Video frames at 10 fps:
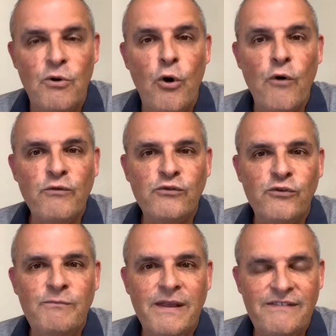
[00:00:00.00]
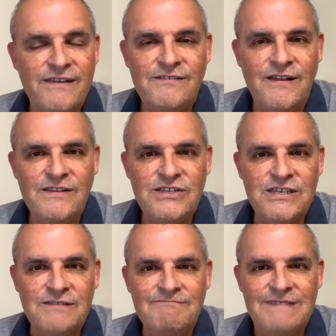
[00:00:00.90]
Overturned by
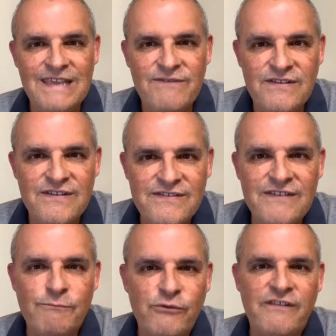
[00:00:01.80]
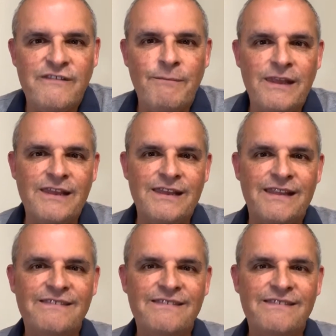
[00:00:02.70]
technology. Even Disney is participating in it.